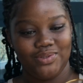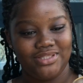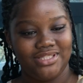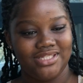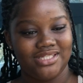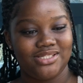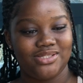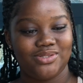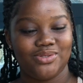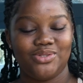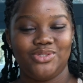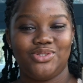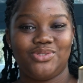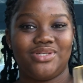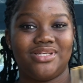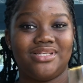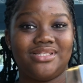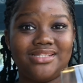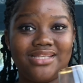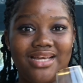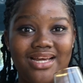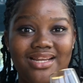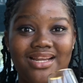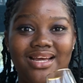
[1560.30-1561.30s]
this is so
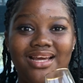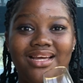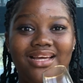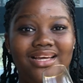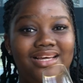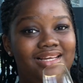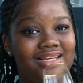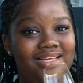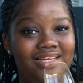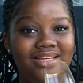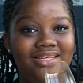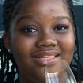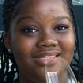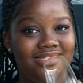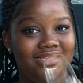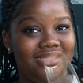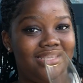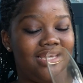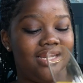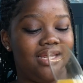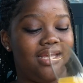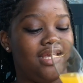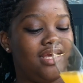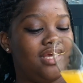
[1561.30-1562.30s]
jugasana. It's
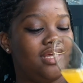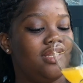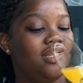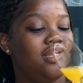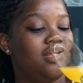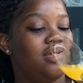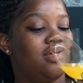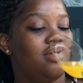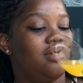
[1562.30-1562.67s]
getting in.